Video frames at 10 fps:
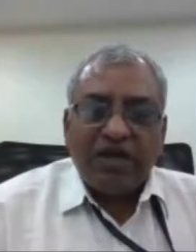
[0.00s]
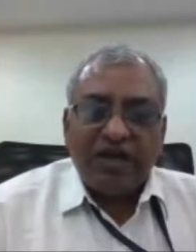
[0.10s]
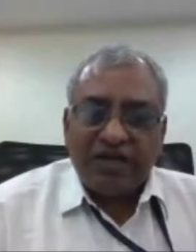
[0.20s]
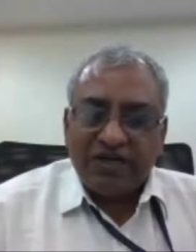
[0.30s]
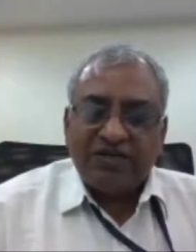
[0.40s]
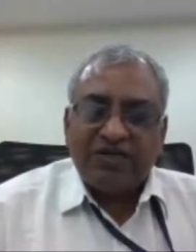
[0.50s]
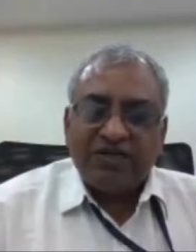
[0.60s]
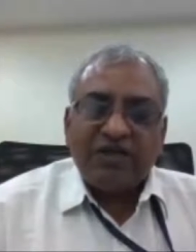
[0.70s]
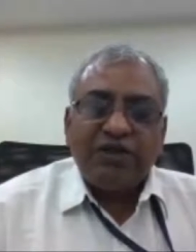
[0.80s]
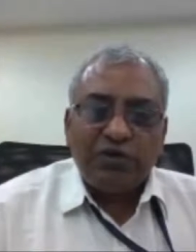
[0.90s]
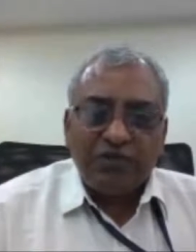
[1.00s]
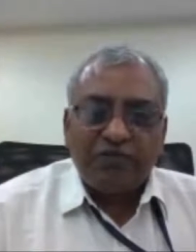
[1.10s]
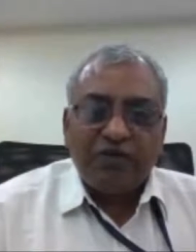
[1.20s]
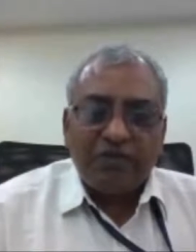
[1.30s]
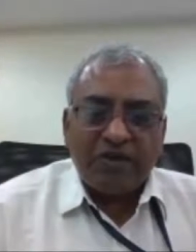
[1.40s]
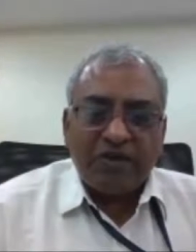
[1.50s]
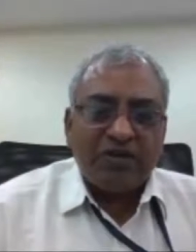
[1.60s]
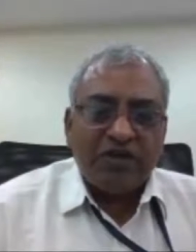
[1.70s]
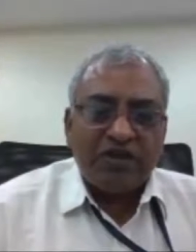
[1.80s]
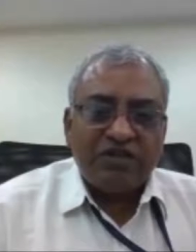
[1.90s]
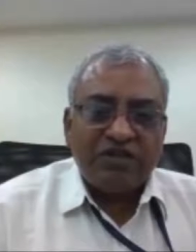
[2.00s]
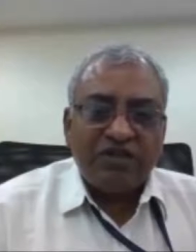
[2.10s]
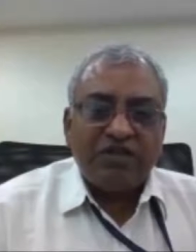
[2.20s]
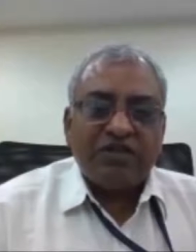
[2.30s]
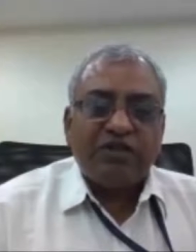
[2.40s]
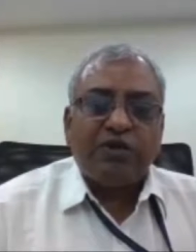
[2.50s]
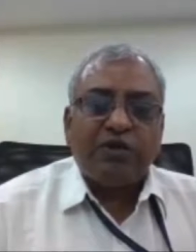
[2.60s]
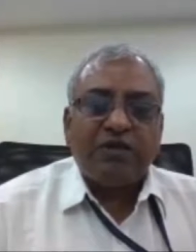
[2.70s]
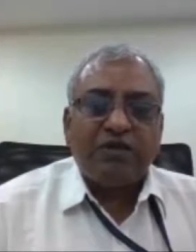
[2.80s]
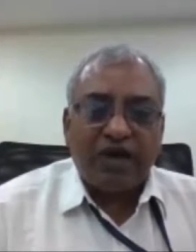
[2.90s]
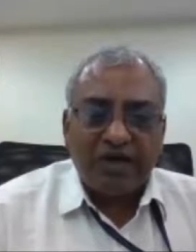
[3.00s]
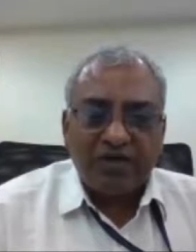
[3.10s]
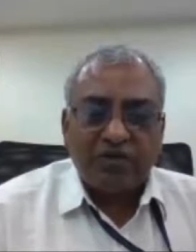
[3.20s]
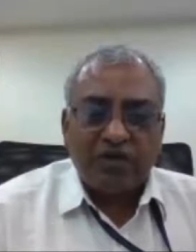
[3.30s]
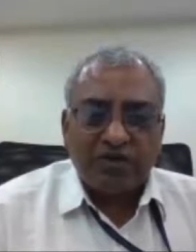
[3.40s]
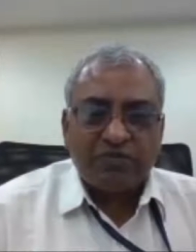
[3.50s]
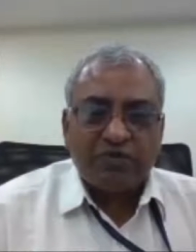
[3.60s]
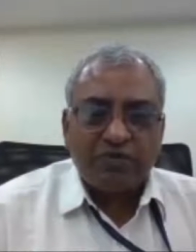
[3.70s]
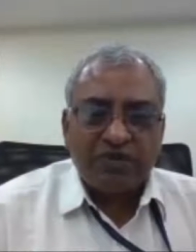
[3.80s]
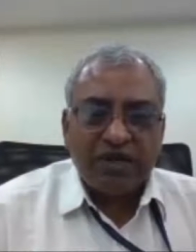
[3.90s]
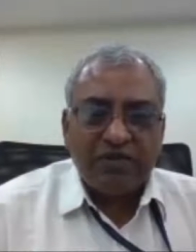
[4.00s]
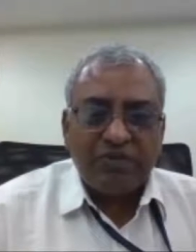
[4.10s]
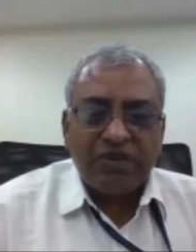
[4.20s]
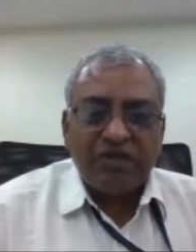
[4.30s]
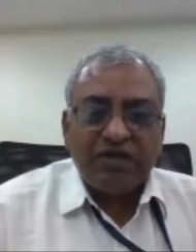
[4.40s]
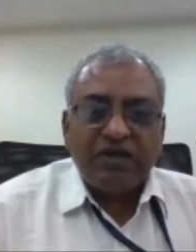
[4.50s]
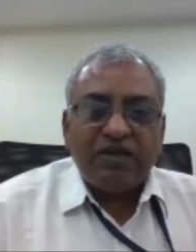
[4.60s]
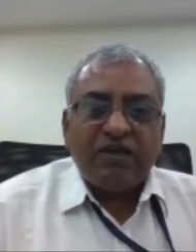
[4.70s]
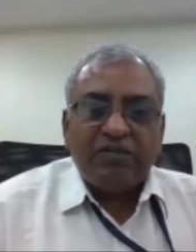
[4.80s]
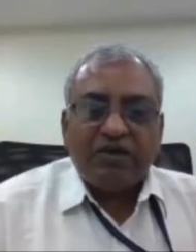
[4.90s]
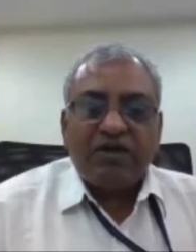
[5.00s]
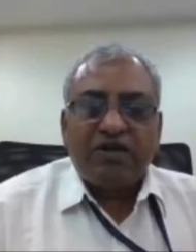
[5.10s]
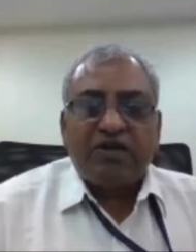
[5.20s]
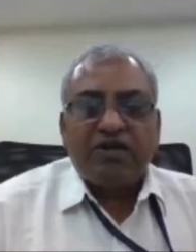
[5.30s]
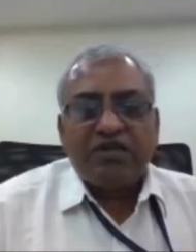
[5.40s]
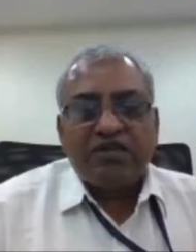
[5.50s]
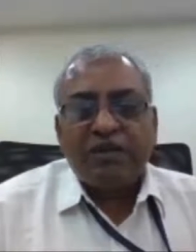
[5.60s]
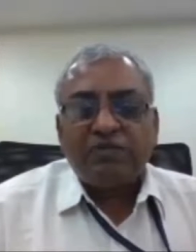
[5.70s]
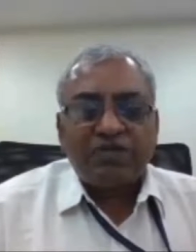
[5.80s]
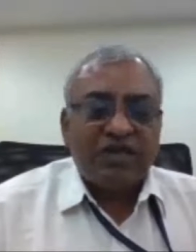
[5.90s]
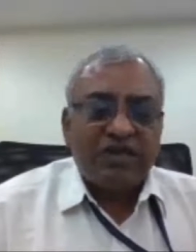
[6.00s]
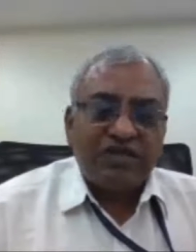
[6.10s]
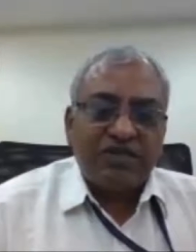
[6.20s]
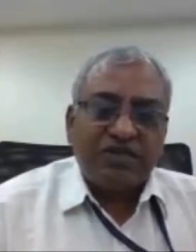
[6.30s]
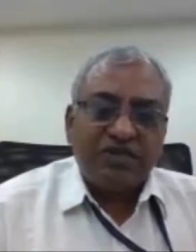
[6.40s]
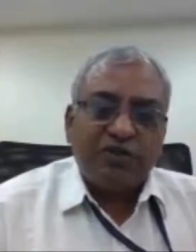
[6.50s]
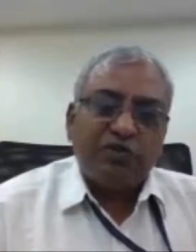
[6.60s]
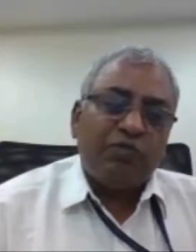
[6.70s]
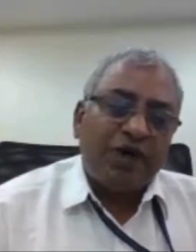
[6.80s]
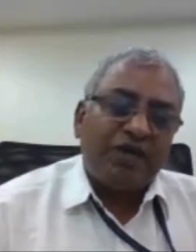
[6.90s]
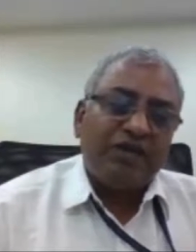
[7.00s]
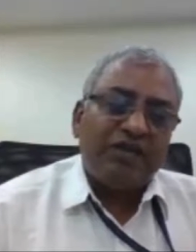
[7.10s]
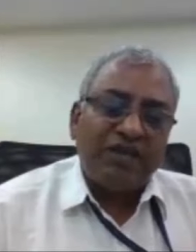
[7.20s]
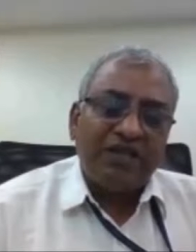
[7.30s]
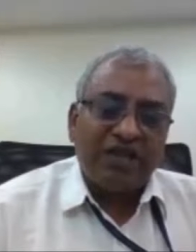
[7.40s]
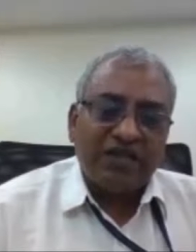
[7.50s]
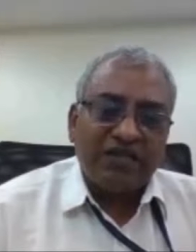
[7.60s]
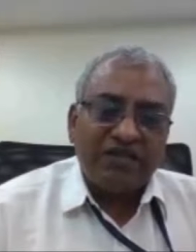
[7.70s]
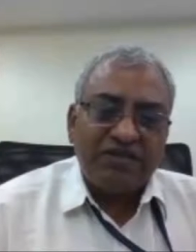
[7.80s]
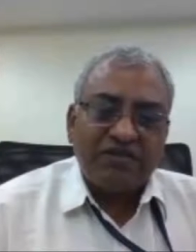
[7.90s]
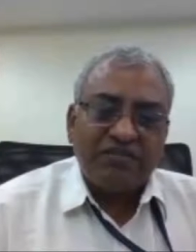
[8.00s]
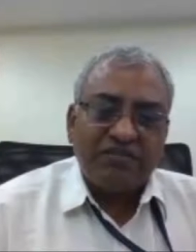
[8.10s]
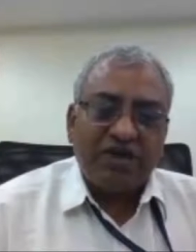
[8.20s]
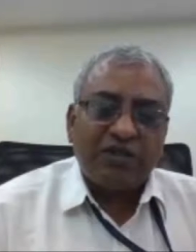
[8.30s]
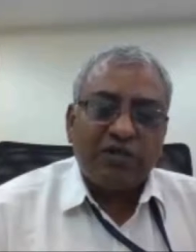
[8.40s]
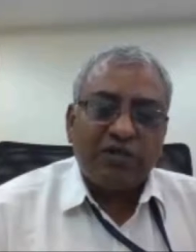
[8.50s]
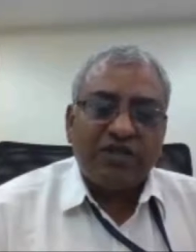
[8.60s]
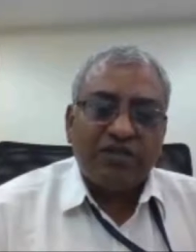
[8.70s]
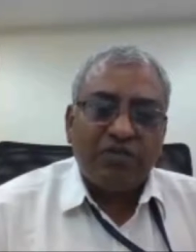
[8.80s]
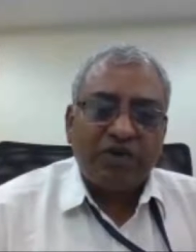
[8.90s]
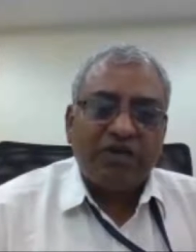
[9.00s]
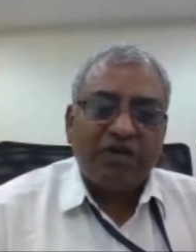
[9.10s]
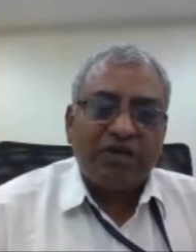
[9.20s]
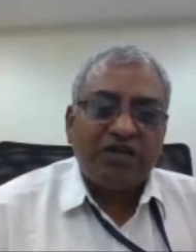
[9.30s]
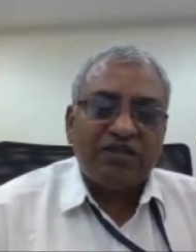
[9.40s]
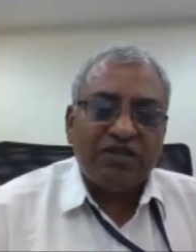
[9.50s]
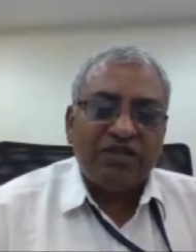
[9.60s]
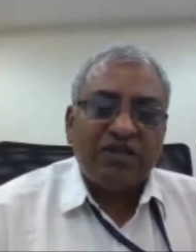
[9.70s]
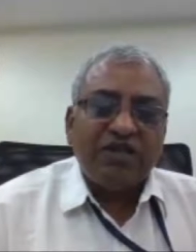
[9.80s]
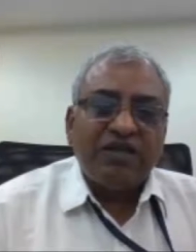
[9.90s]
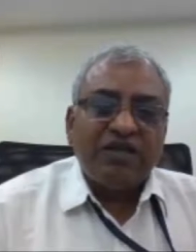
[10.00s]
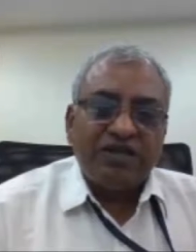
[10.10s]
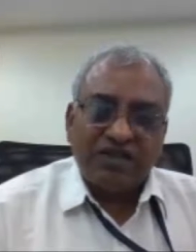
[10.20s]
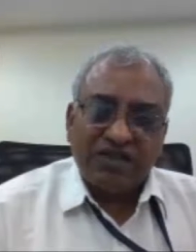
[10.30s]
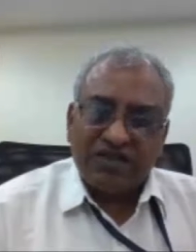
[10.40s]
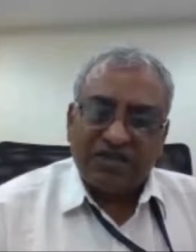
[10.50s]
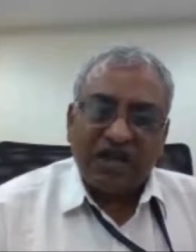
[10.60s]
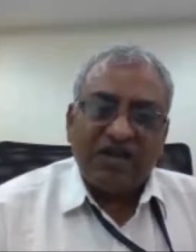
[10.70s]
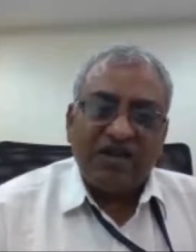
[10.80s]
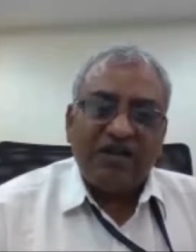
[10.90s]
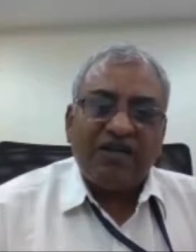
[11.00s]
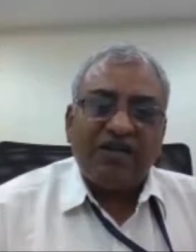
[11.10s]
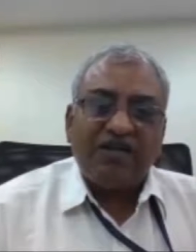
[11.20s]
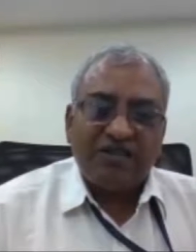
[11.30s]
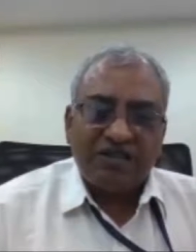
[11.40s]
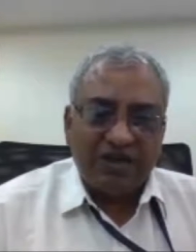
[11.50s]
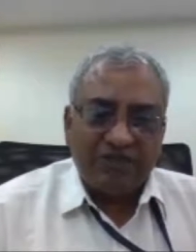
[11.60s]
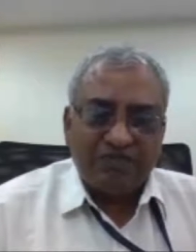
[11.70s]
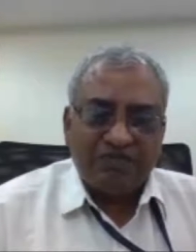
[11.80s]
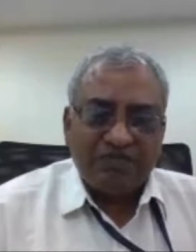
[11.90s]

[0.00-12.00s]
It is a uniform methodology adopted right across the program, but some states do better than the others, but otherwise the methodology is exactly the same.